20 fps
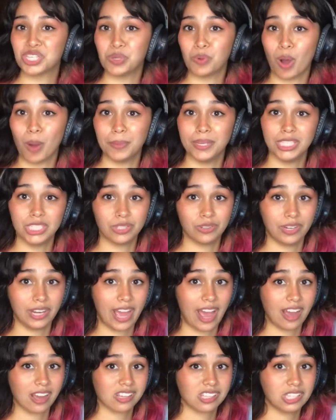you want me to
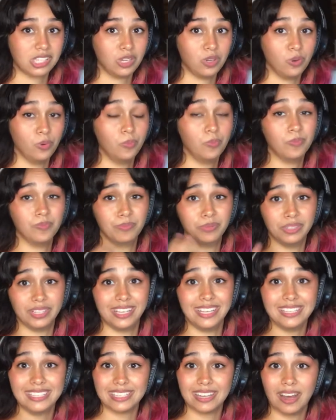react to,
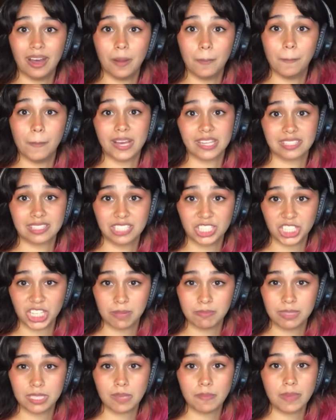please message
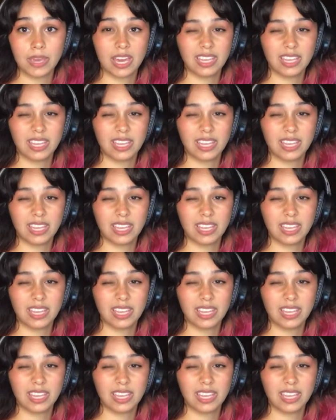them to me.